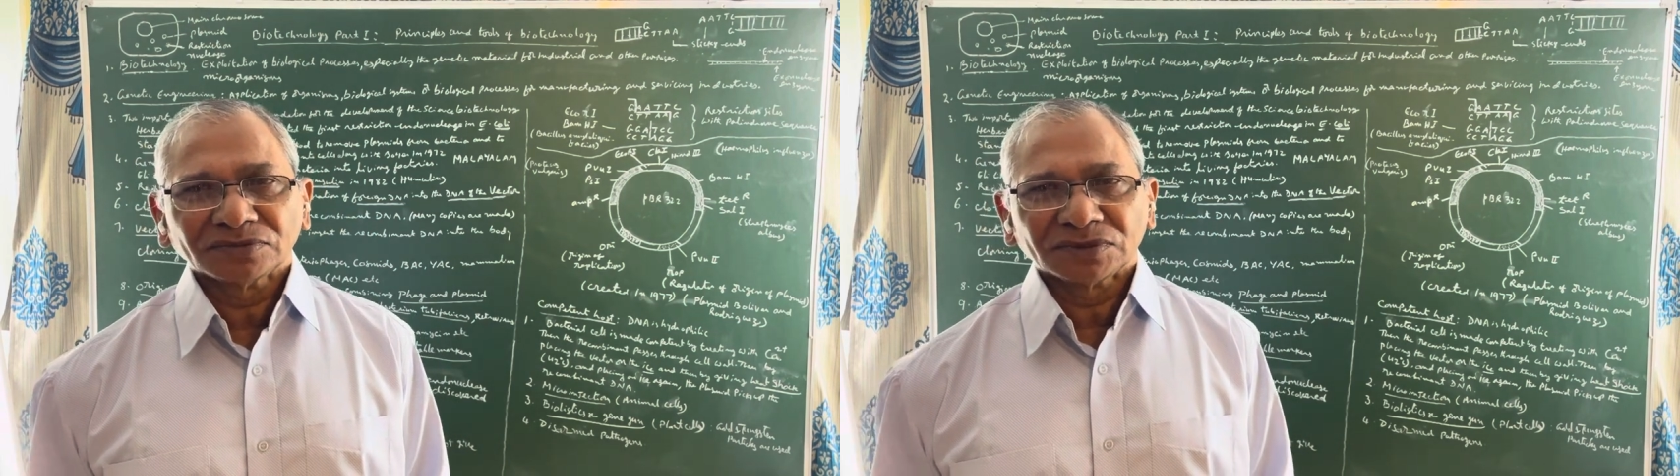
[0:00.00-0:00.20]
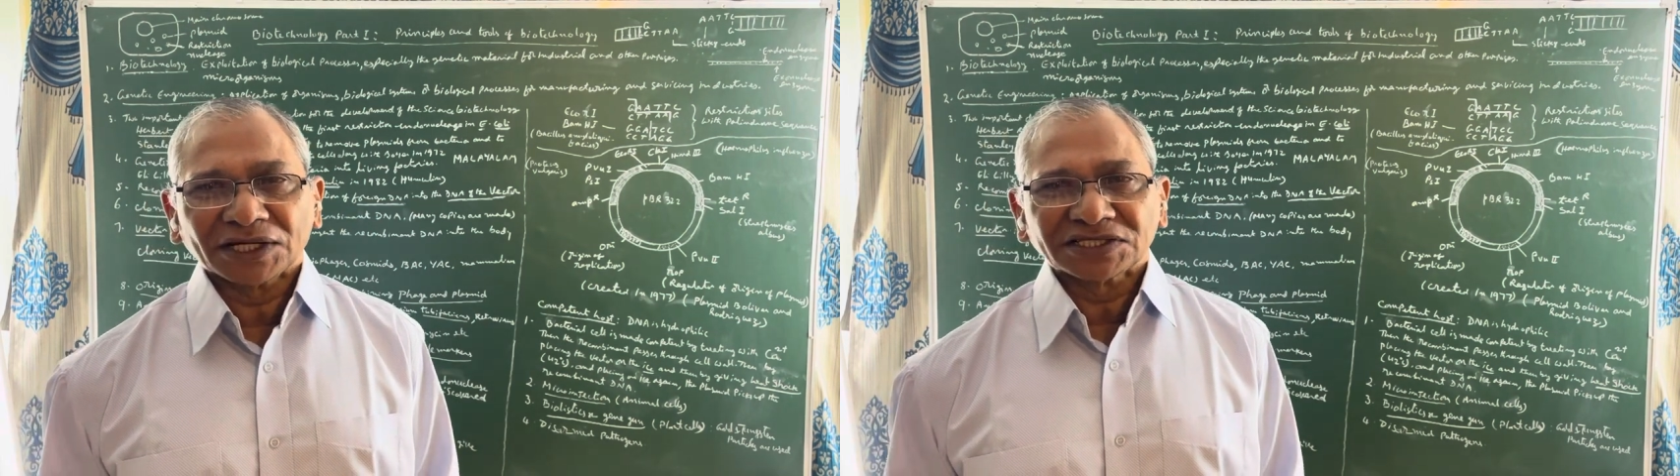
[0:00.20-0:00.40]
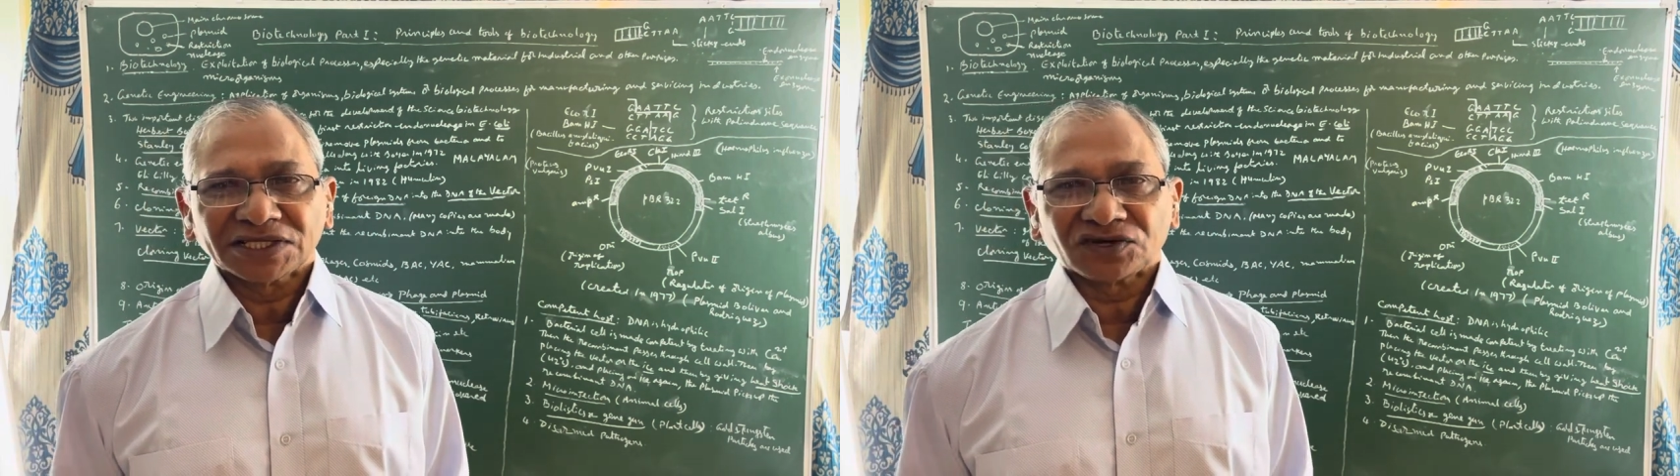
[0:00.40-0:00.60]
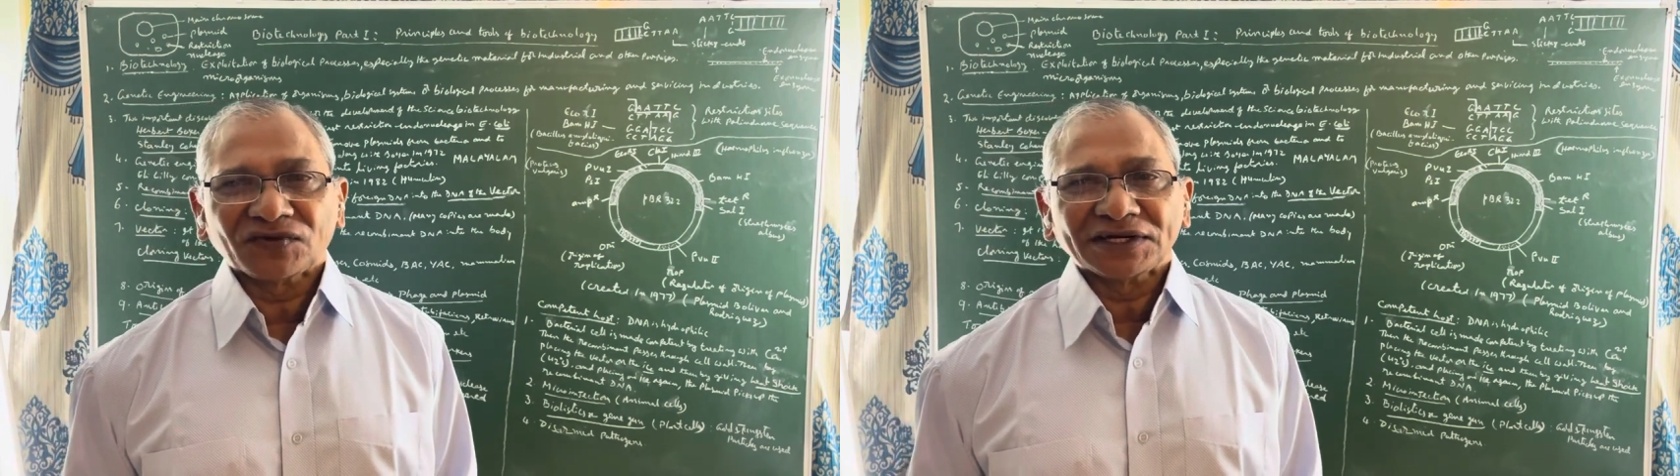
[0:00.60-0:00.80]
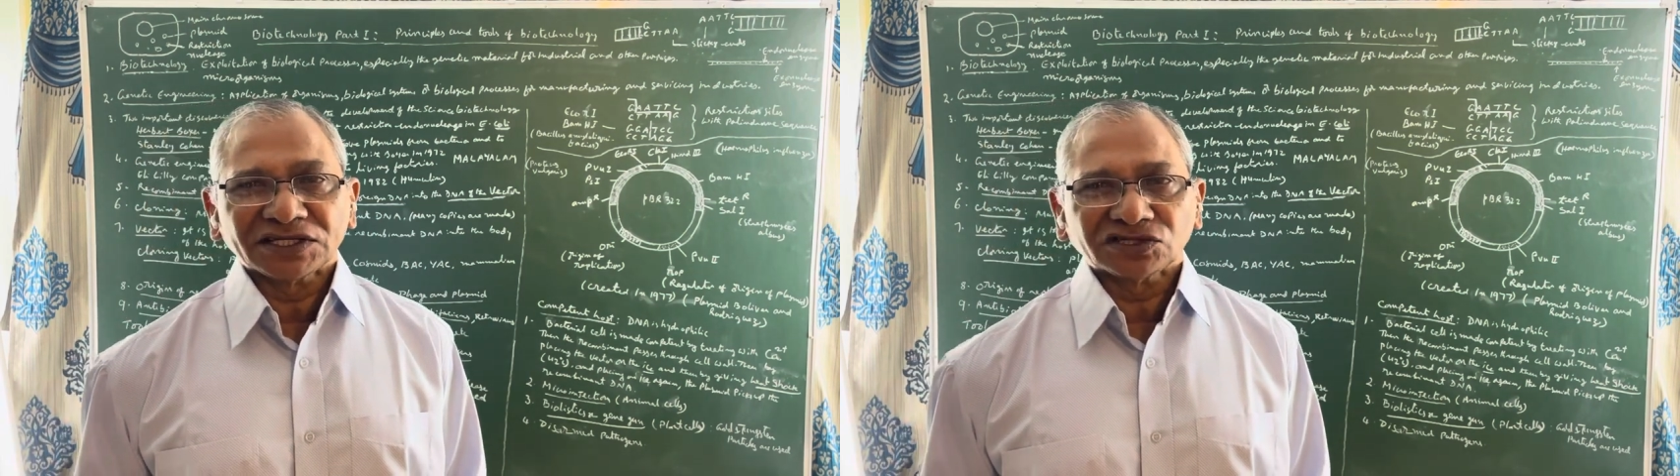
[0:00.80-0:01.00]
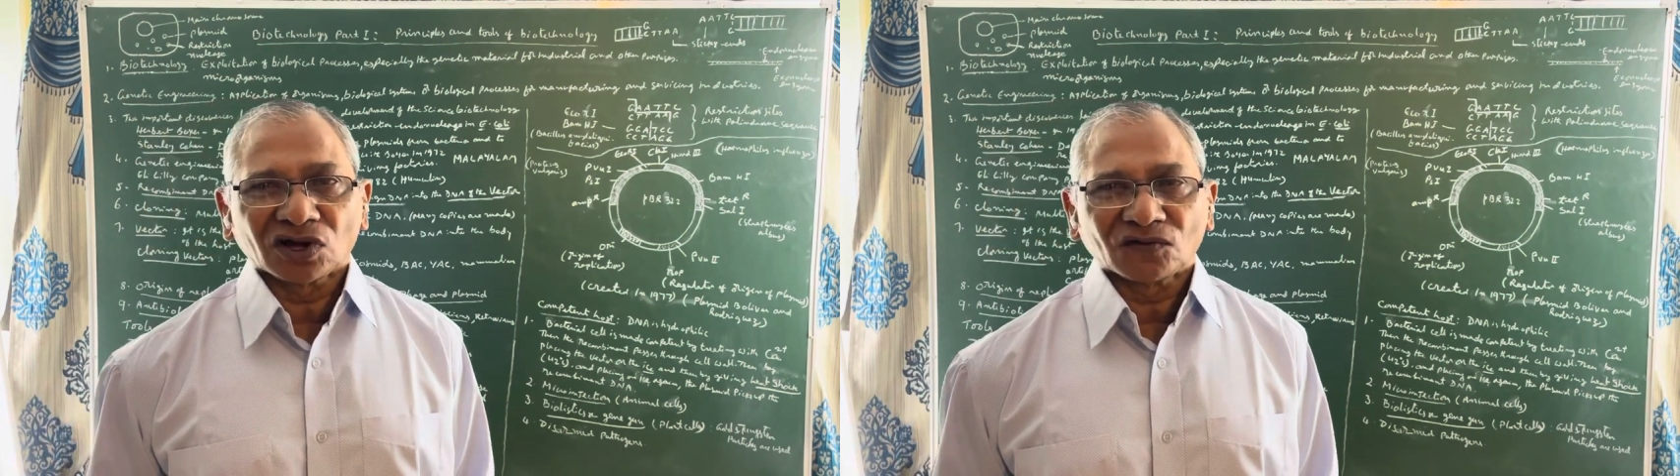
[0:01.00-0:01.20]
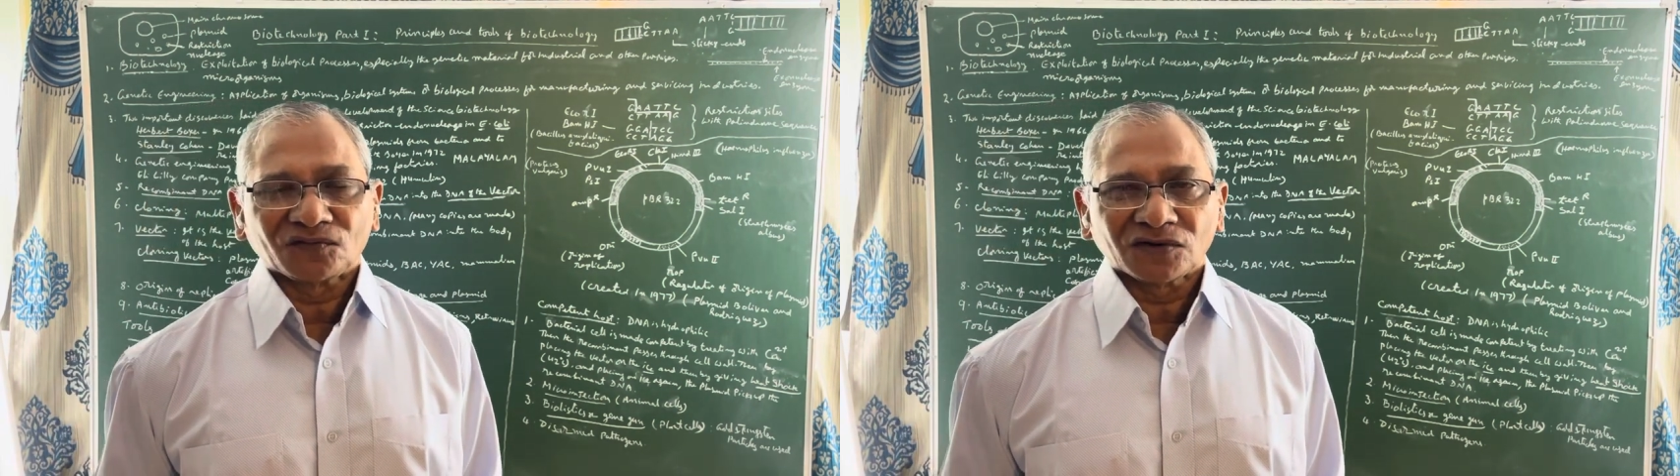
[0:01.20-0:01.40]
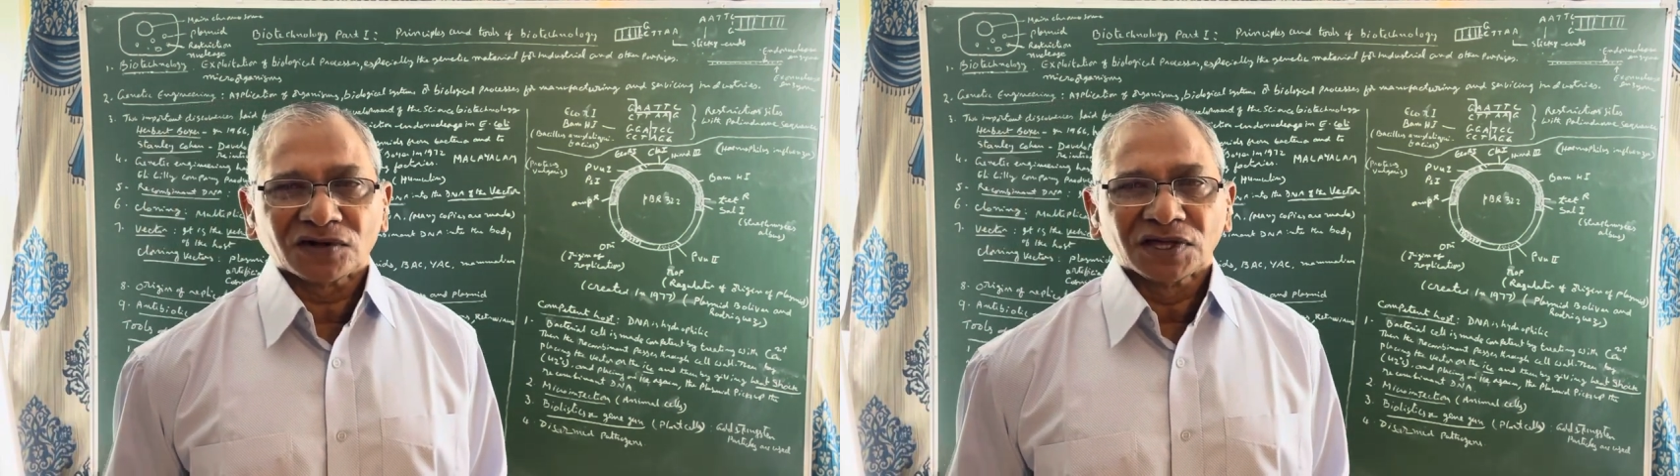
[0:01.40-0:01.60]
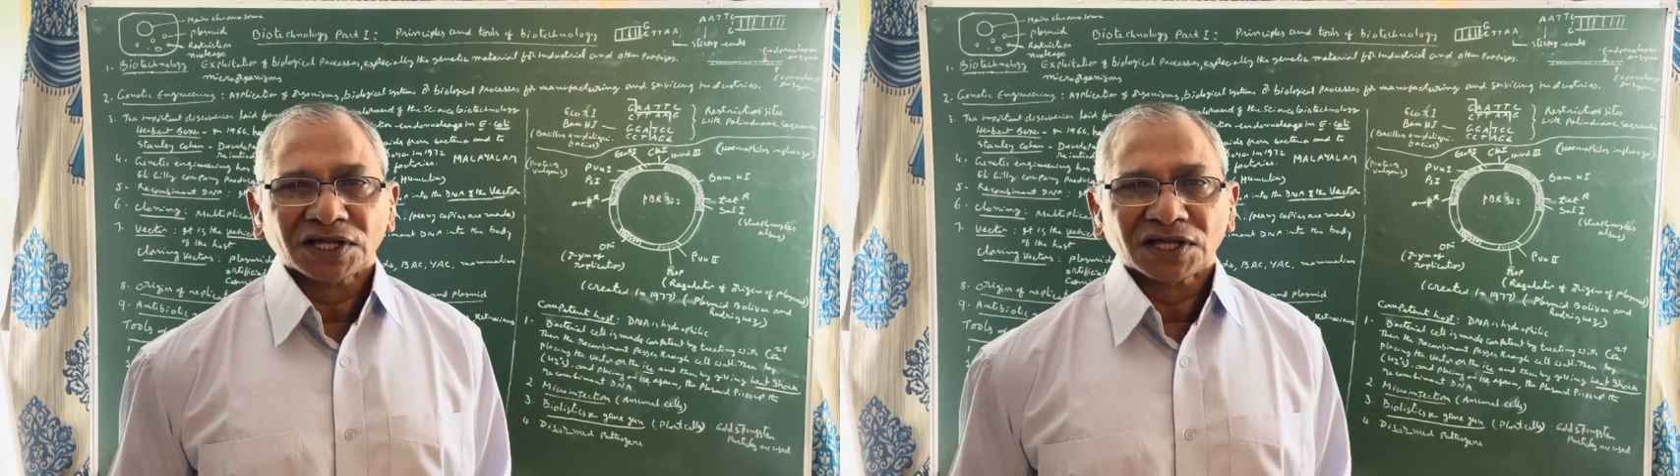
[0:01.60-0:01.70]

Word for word: That is the advantage of uh,